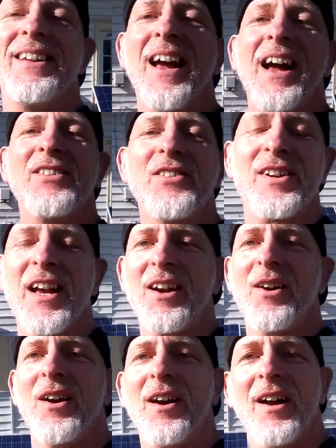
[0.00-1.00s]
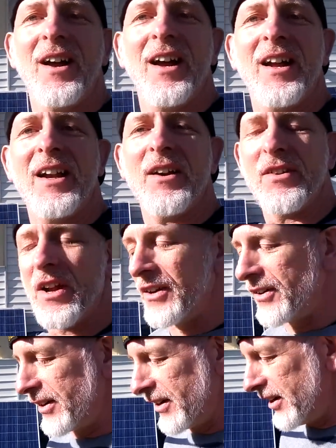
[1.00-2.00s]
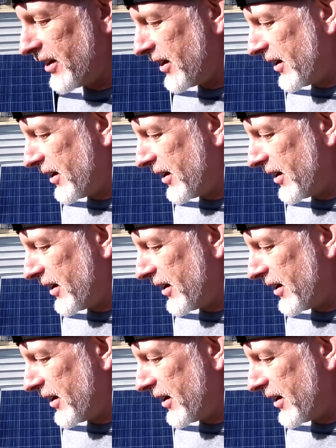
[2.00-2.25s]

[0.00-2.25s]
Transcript: yeah, I still got 1,100,